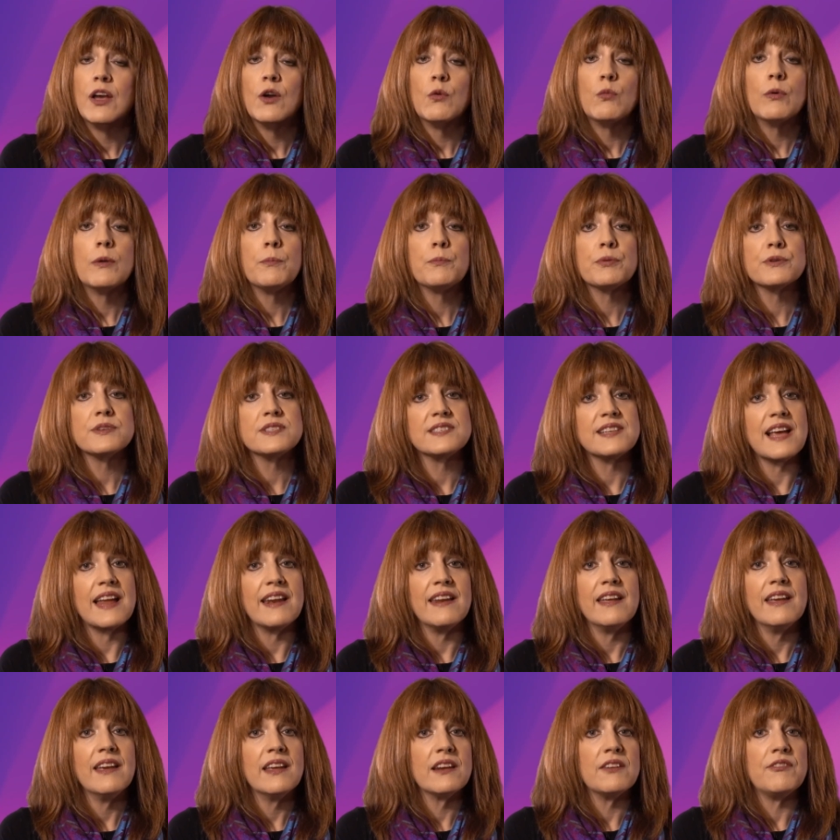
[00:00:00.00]
When
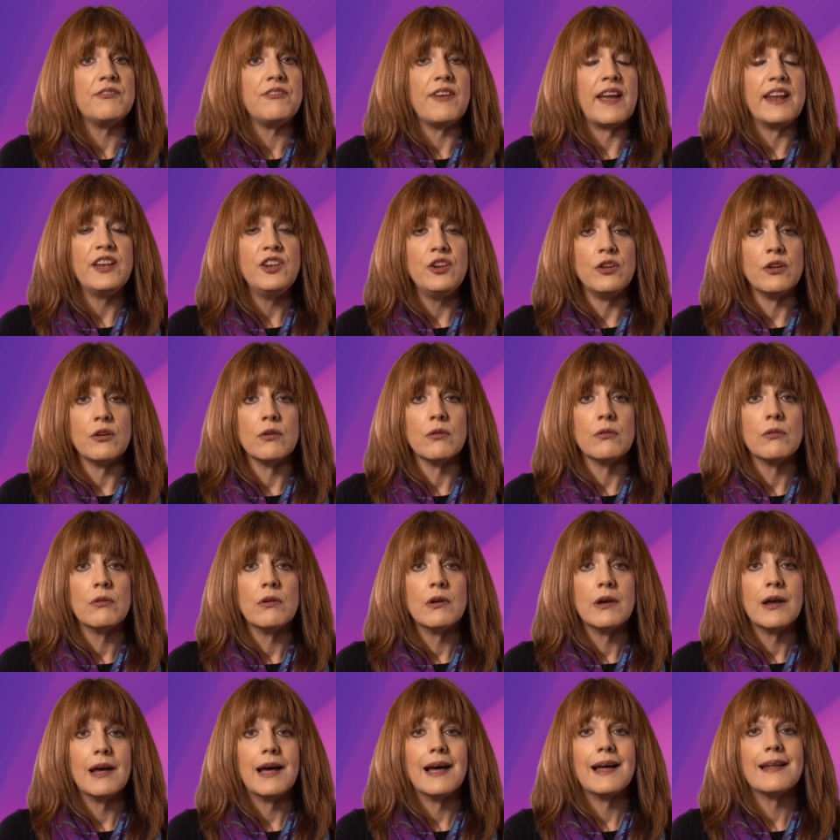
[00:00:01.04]
presenting at a venue,
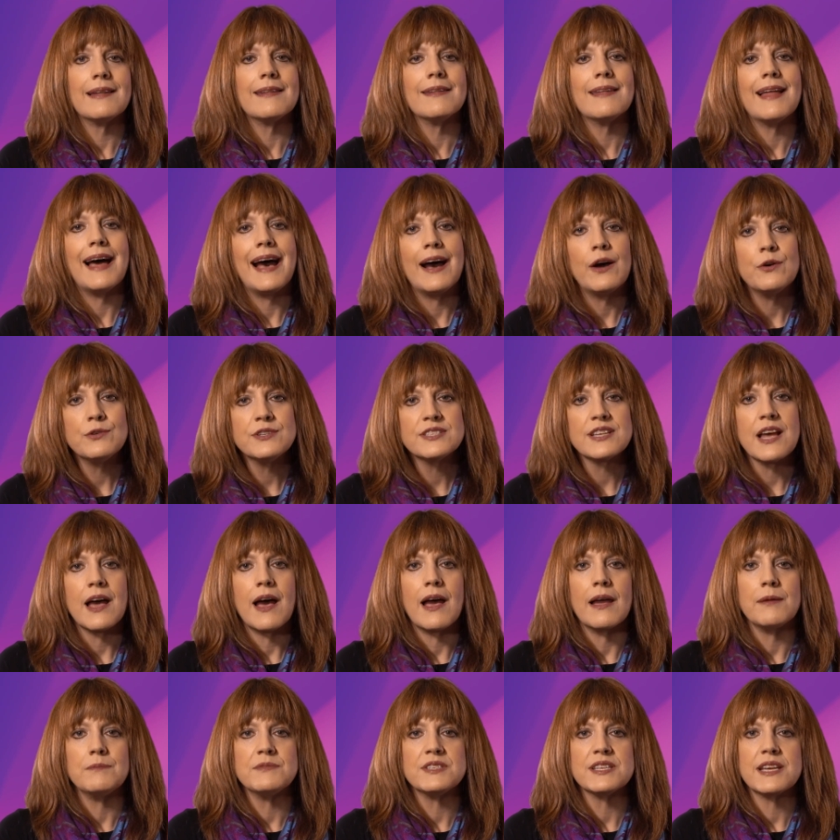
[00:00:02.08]
allow
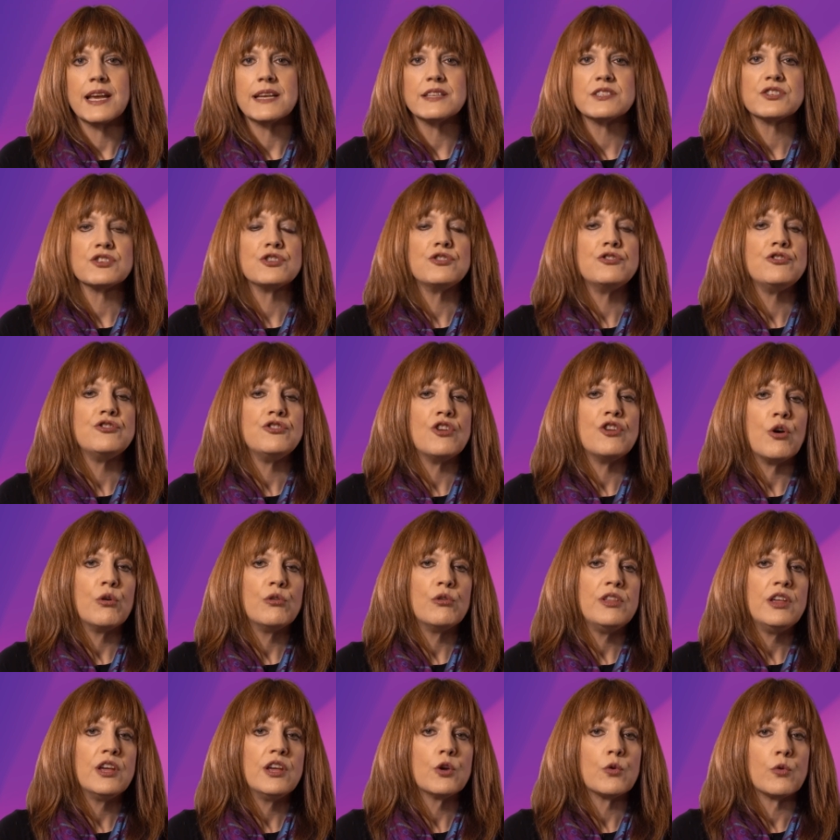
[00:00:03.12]
time to get to know
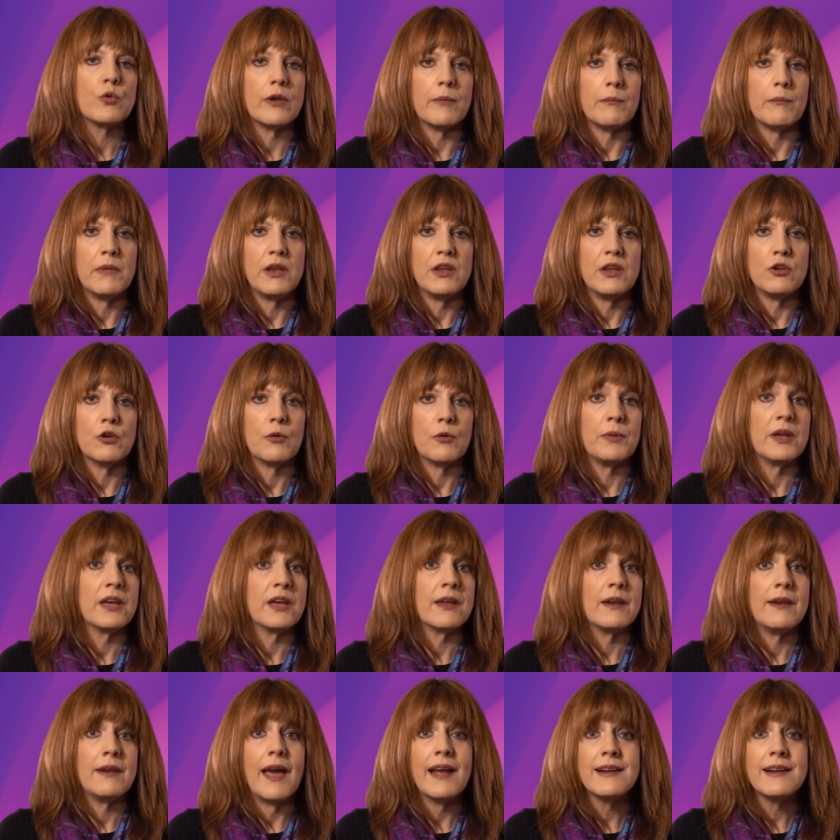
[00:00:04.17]
the equipment you'll be
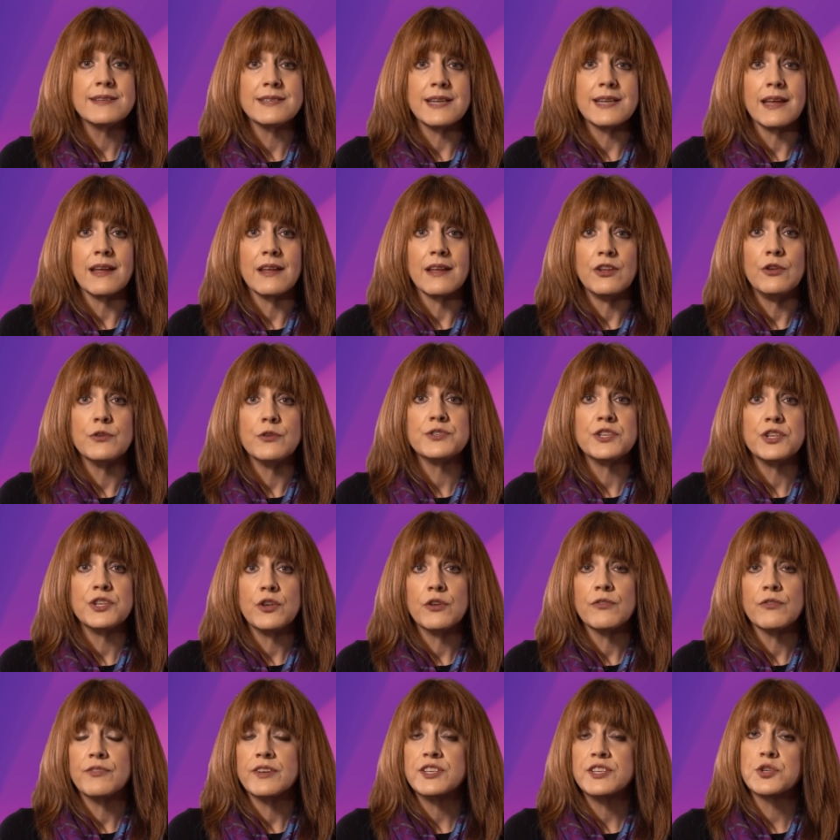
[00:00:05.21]
connecting using
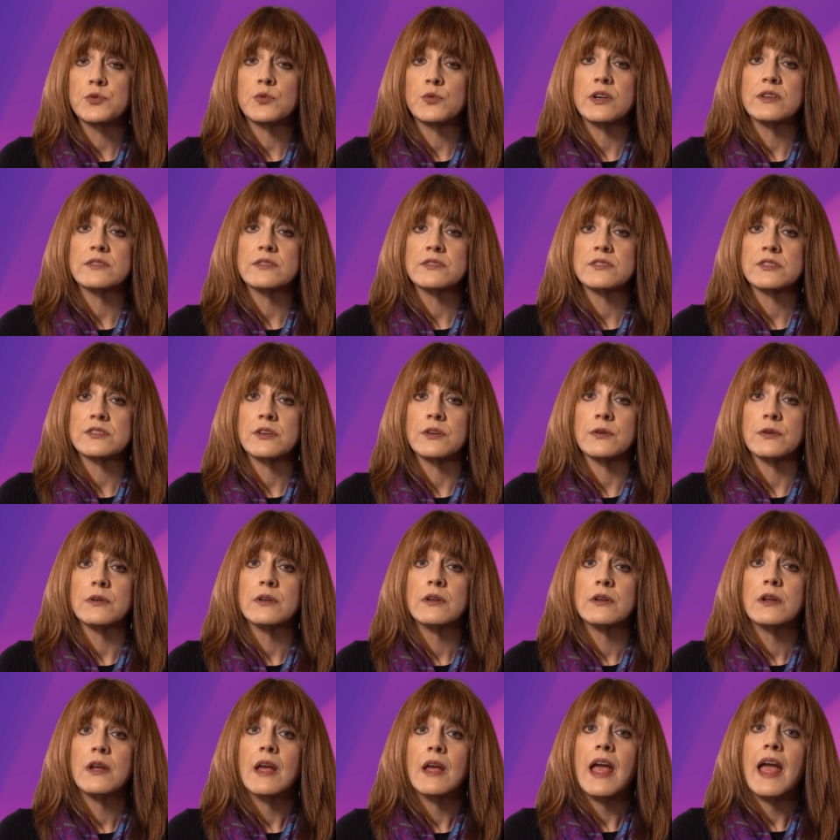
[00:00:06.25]
your visuals to,
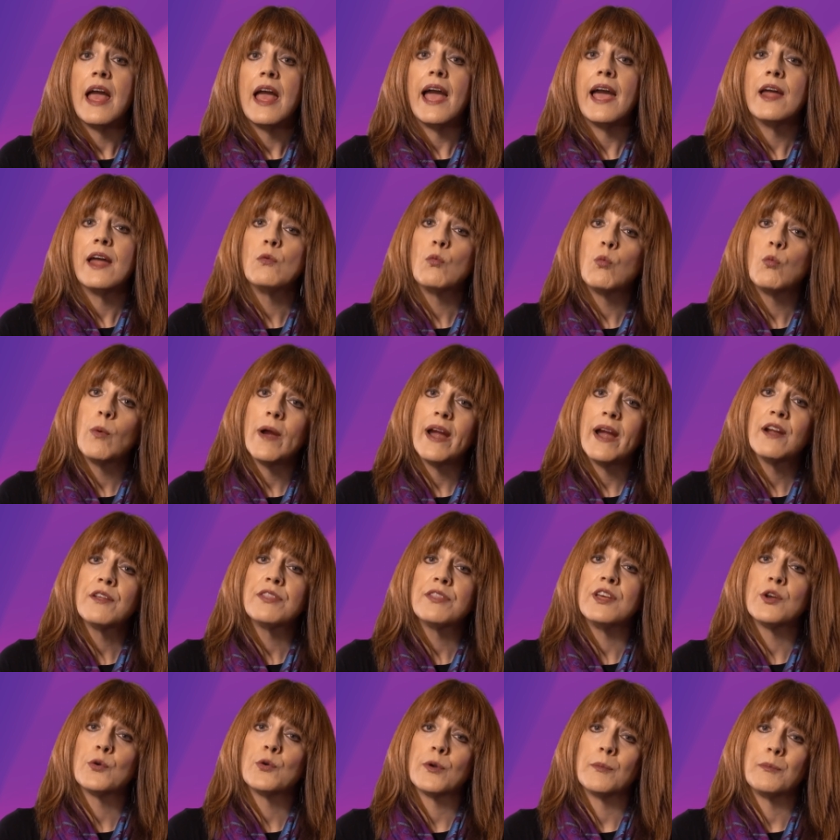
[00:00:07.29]
and where
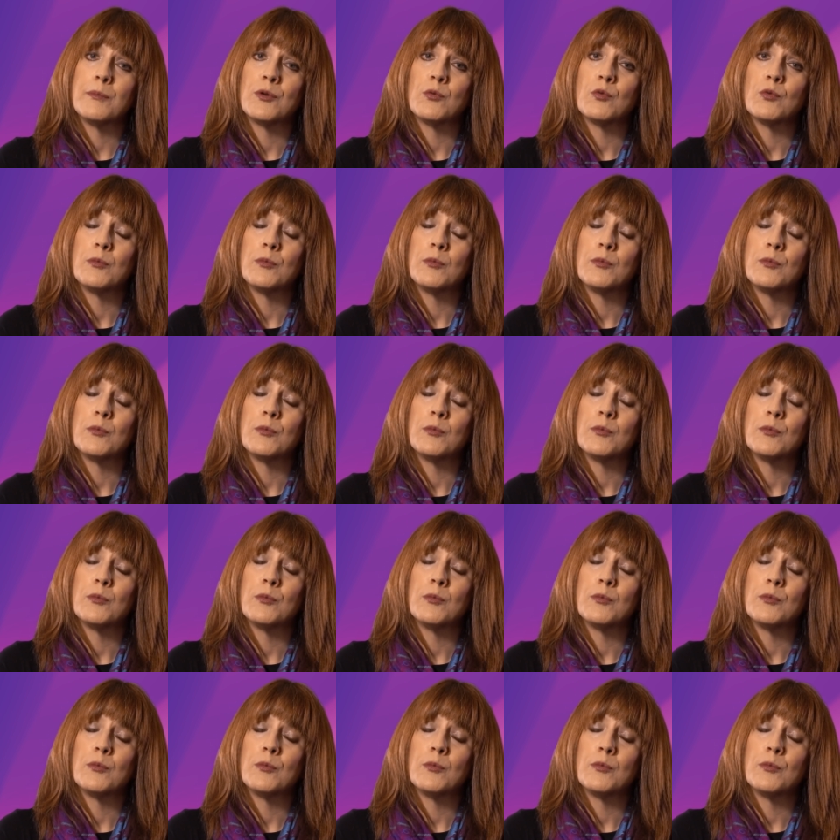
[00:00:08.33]
the equipment